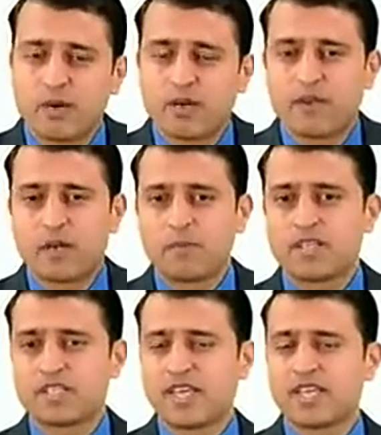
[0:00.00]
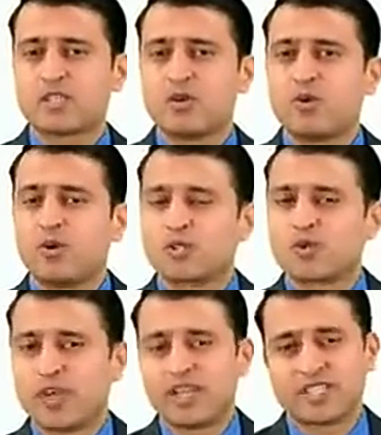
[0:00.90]
upon 1 plus x the whole
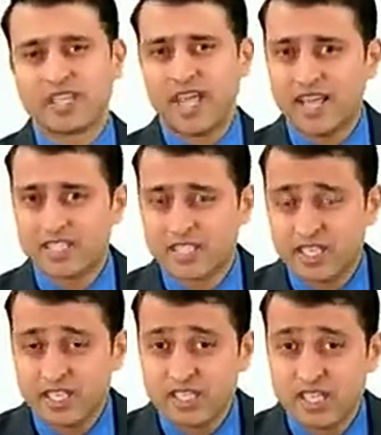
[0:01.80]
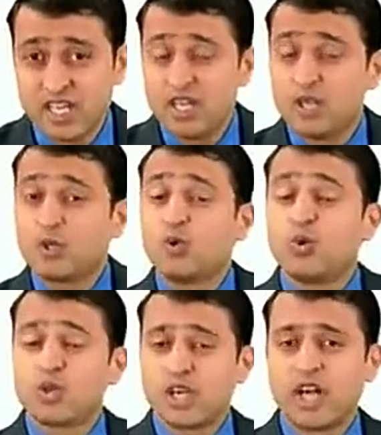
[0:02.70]
square is as it is.
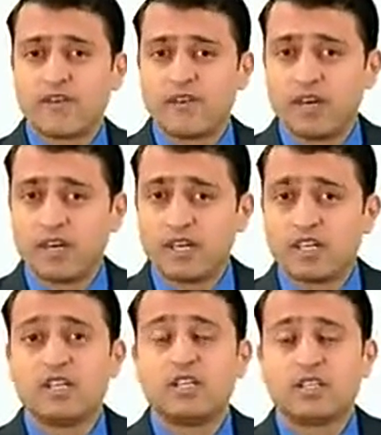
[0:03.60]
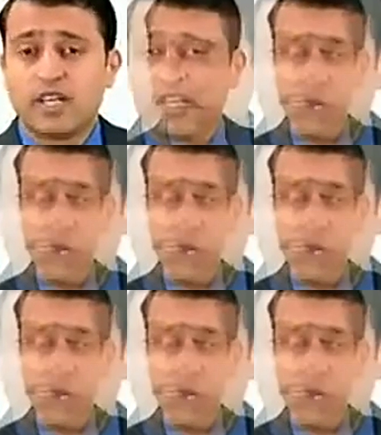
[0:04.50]
To convert the